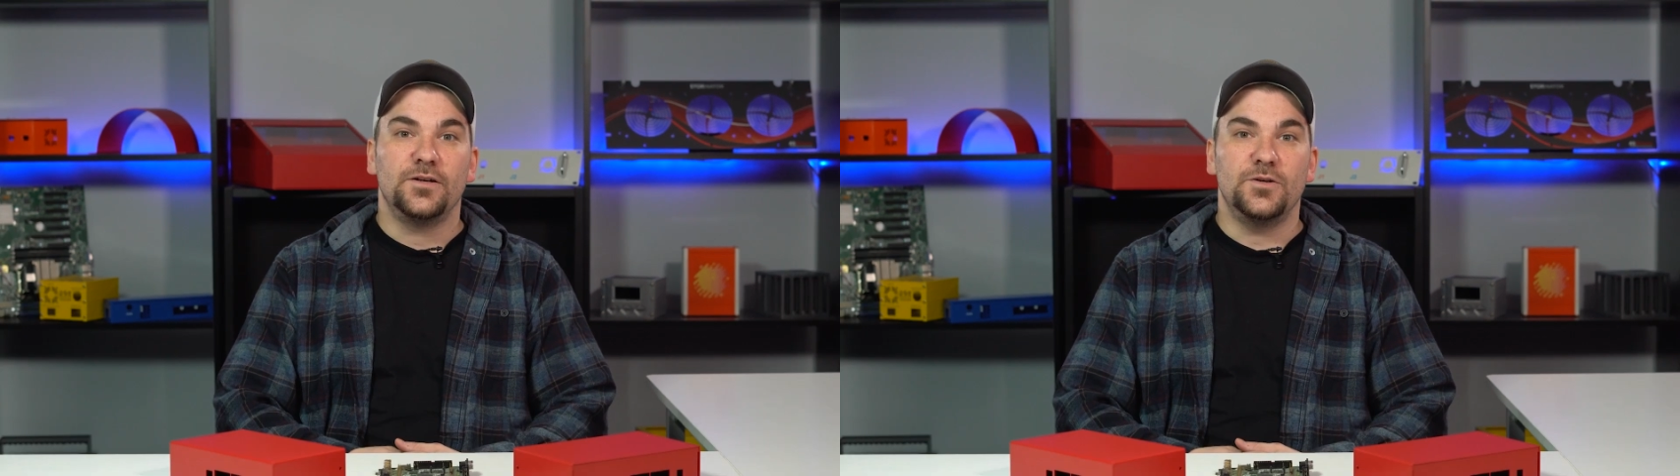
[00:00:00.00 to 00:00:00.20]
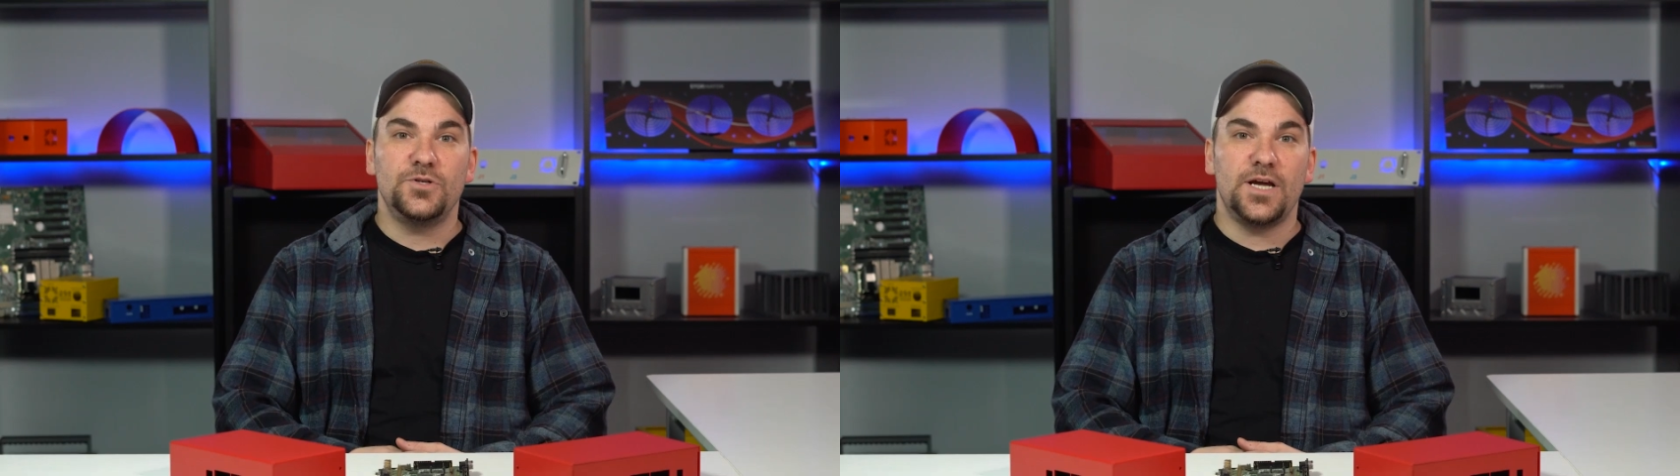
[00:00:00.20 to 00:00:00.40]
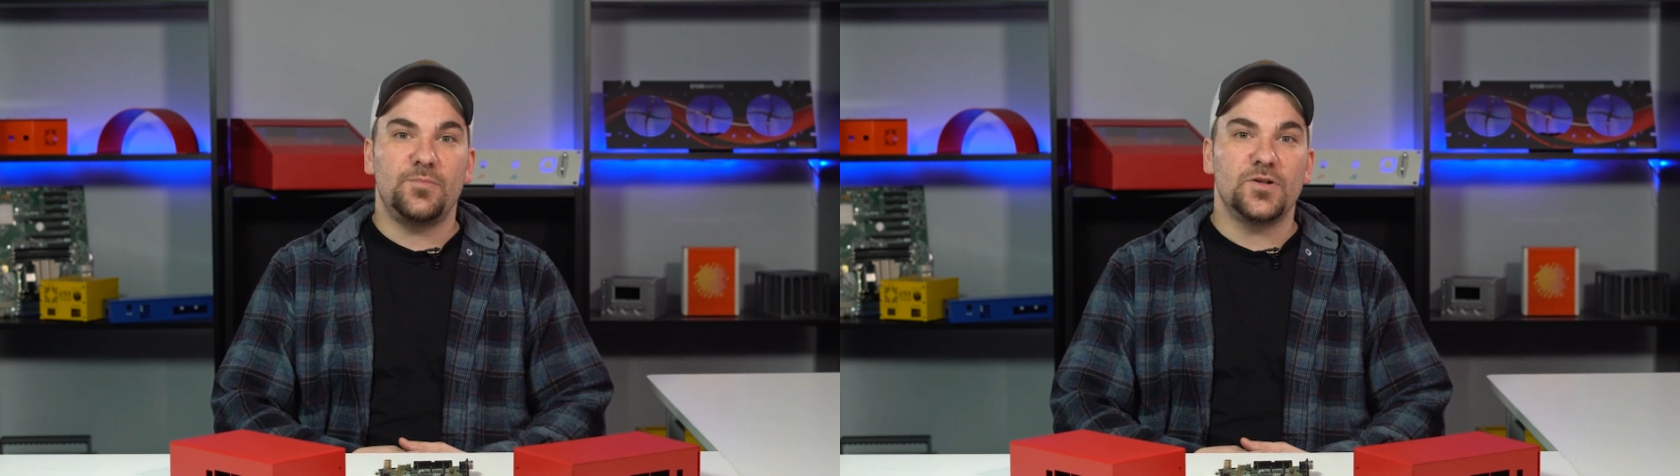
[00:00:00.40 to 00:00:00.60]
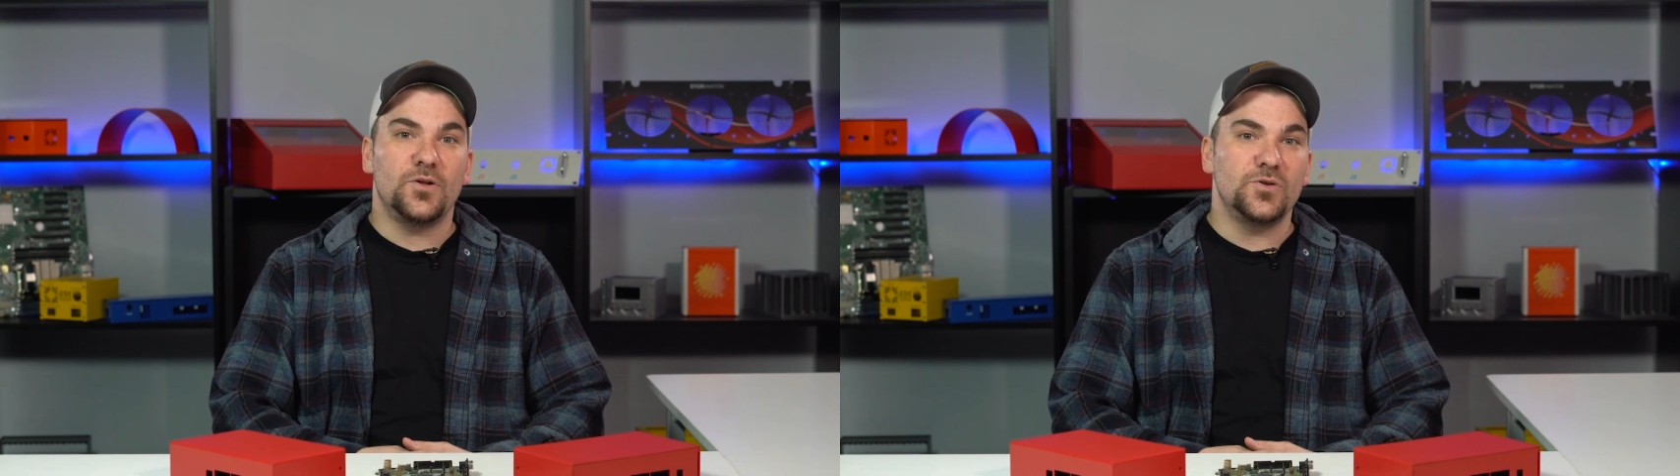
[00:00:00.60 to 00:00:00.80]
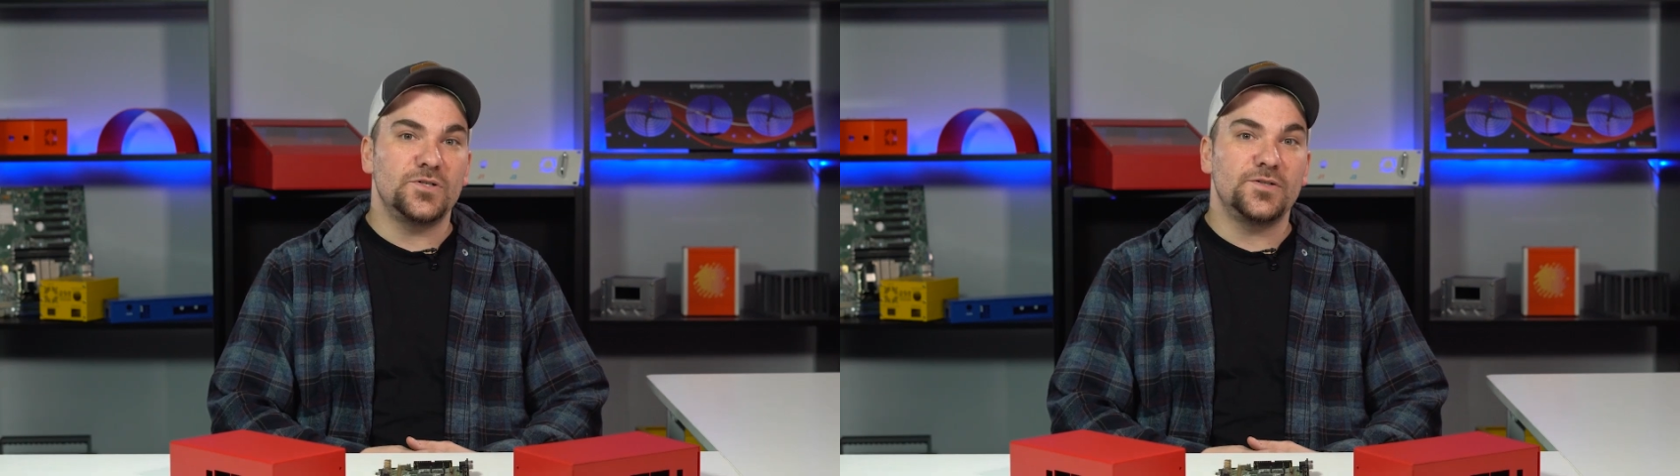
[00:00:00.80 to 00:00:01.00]
U-shape
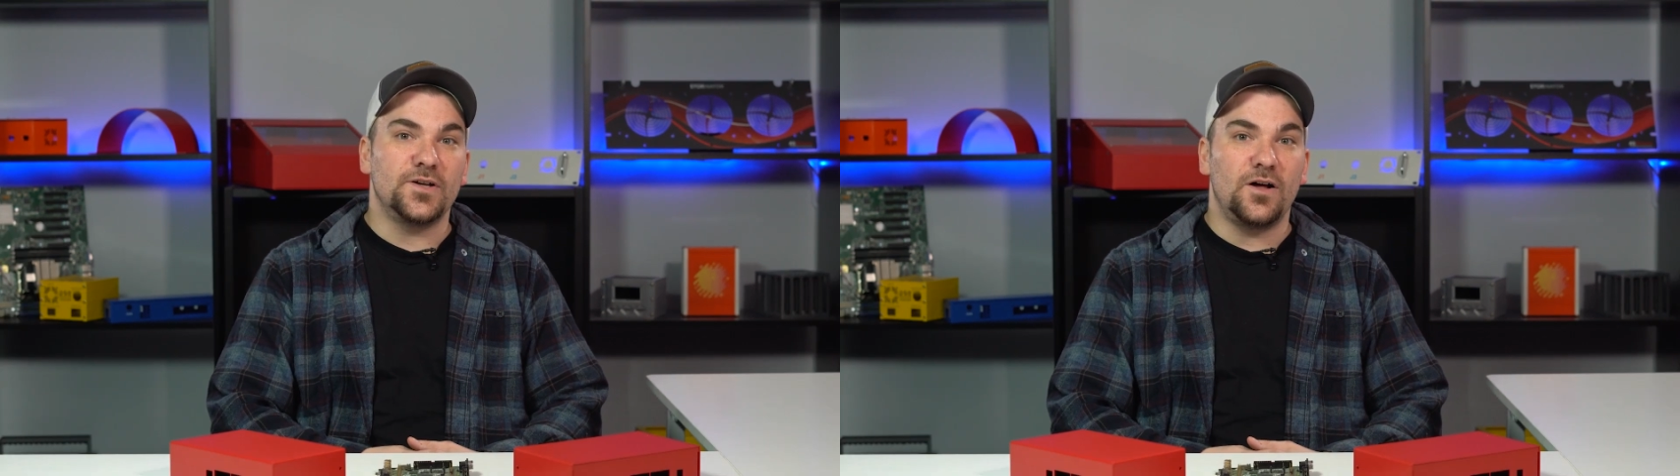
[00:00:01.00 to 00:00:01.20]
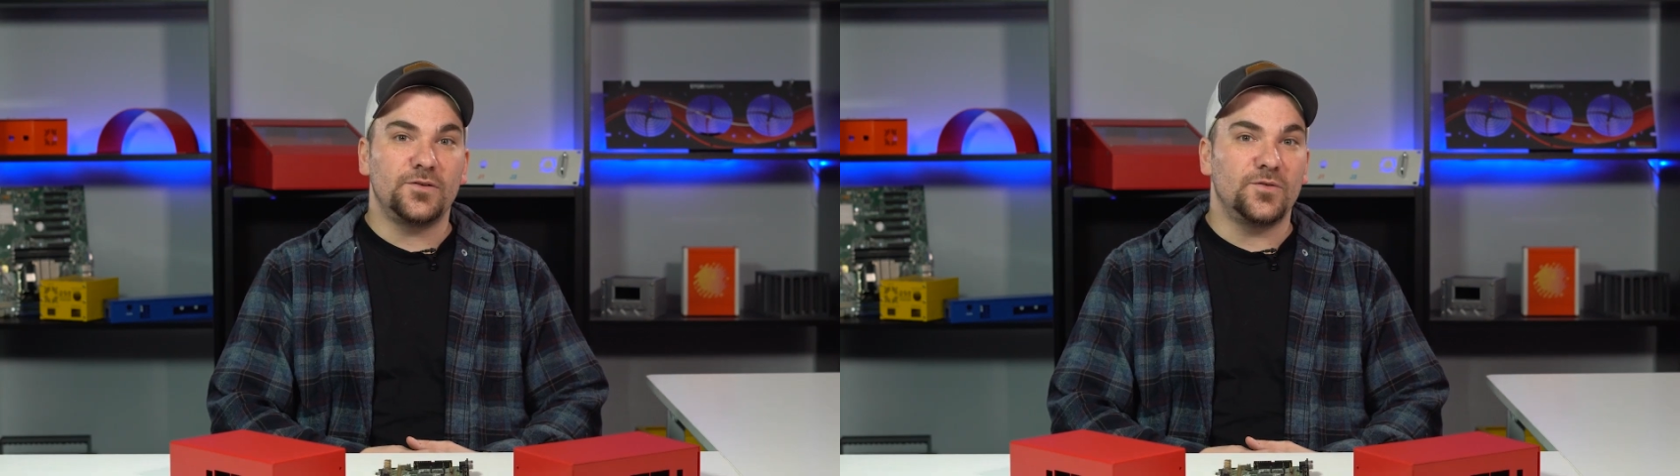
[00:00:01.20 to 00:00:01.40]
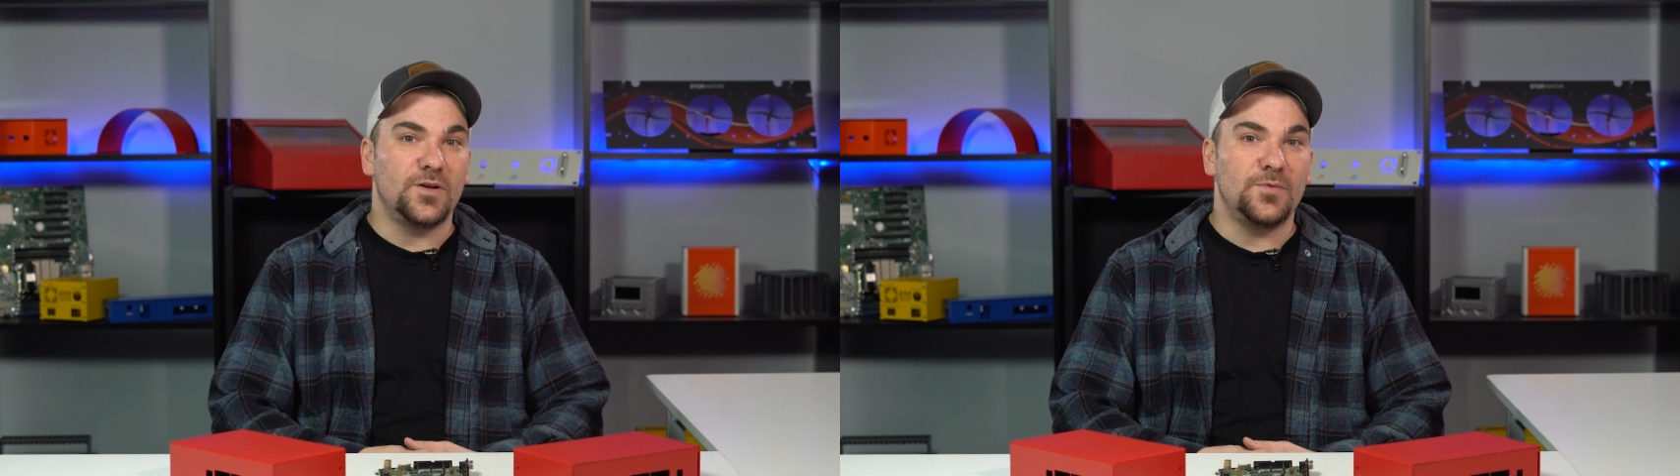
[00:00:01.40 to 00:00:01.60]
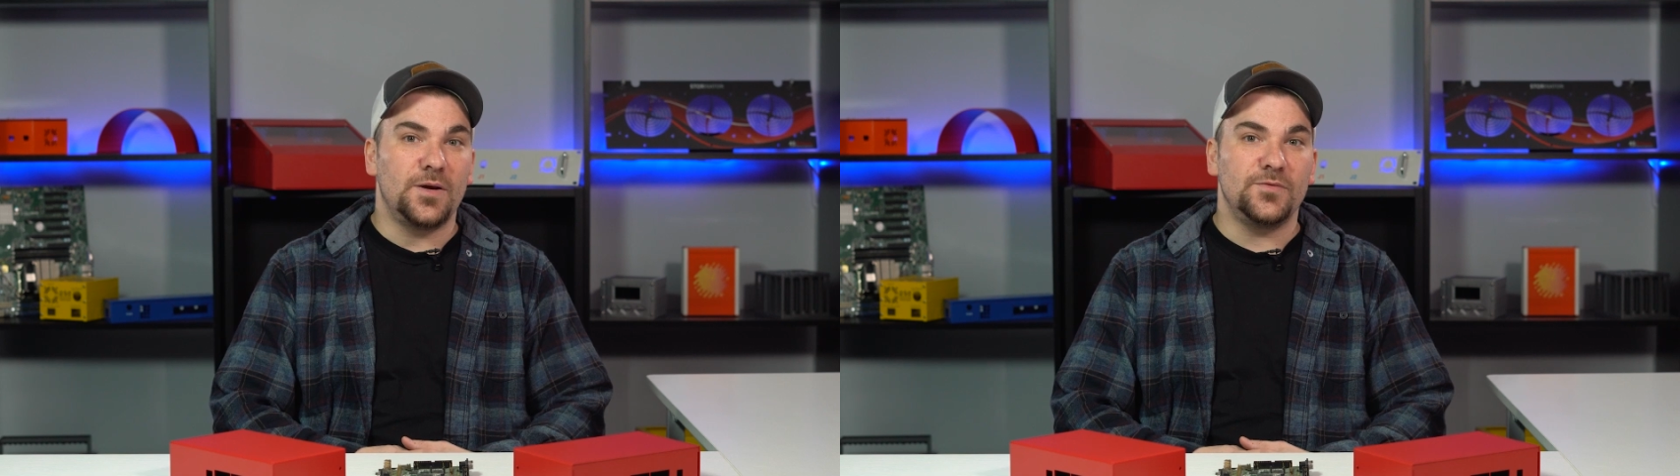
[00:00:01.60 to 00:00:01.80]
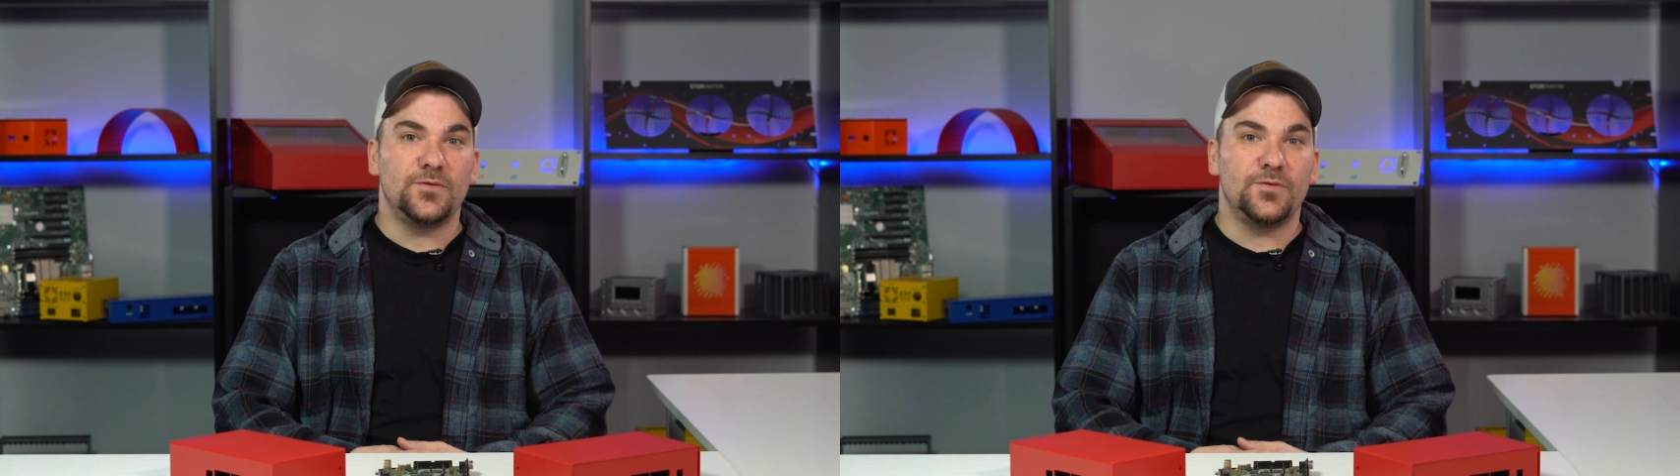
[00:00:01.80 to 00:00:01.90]
enclosures, also sometimes